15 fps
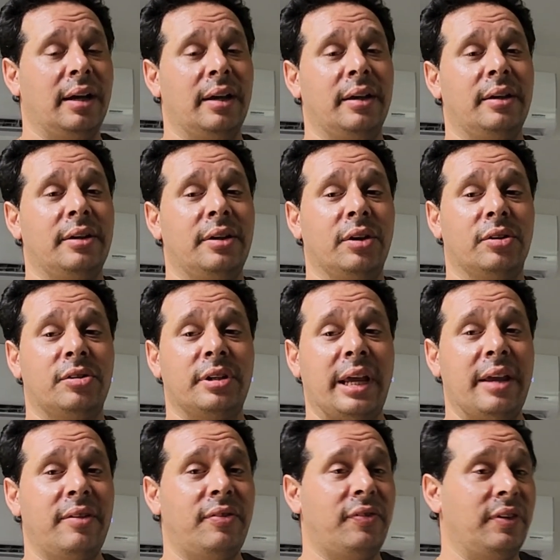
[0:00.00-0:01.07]
you're
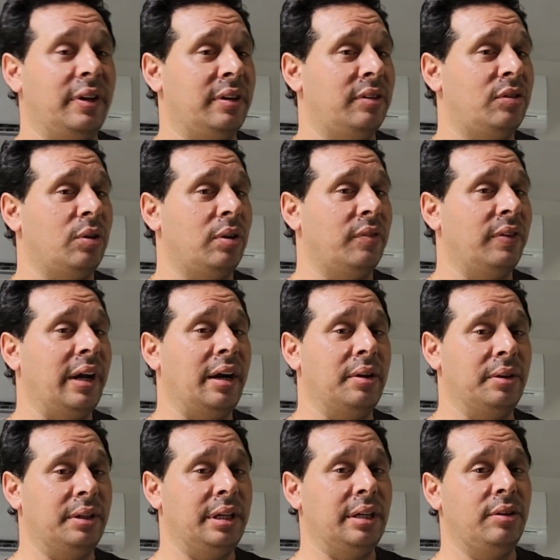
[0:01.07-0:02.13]
safe and sort of
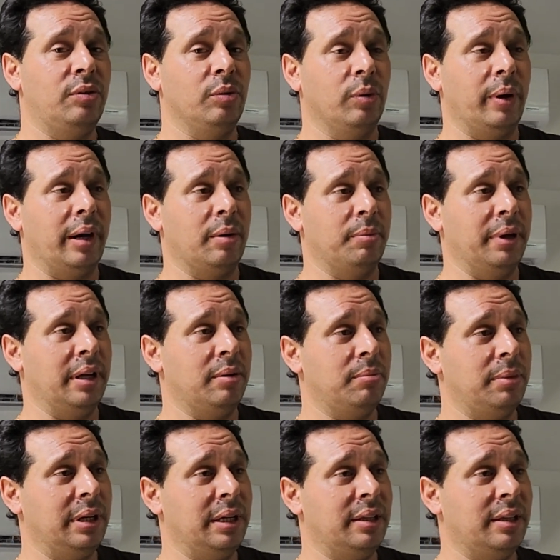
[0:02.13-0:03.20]
guaranteed through
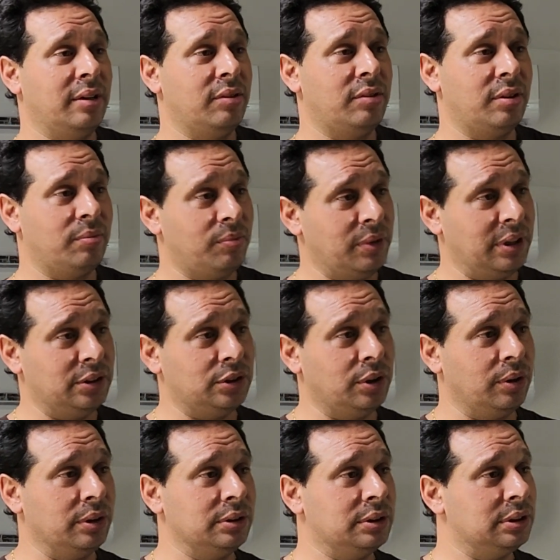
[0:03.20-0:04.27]
Airbnb. There's some
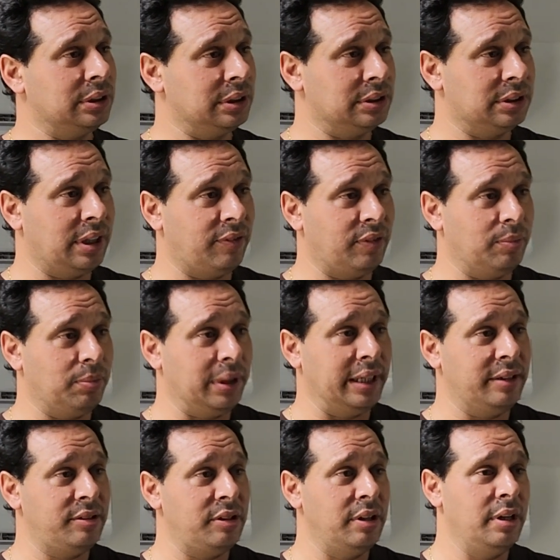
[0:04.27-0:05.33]
insurances and stuff in
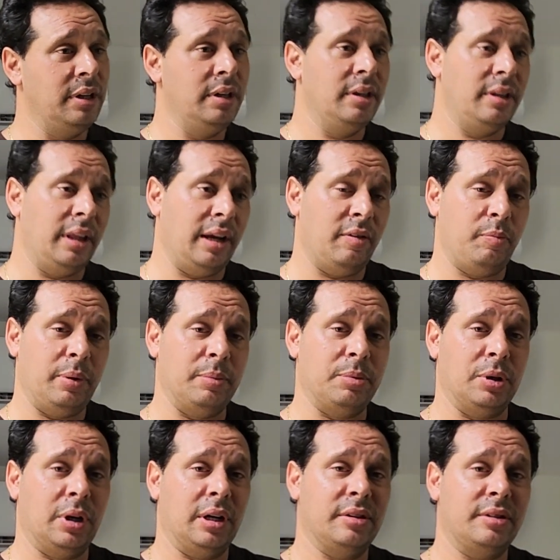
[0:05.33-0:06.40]
place that if people
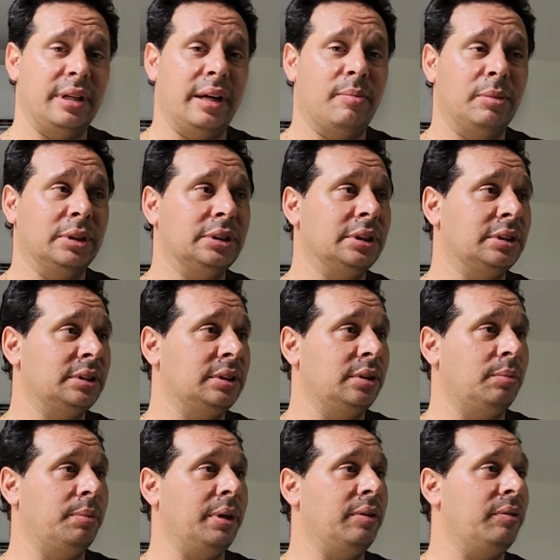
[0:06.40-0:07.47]
cause damages,
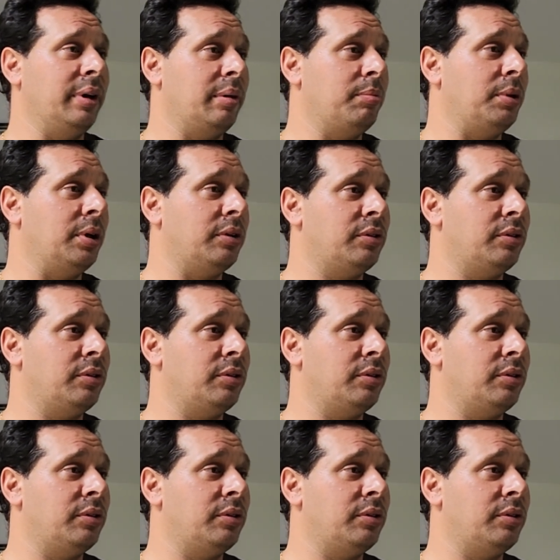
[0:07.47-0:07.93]
you'll be reimbursed.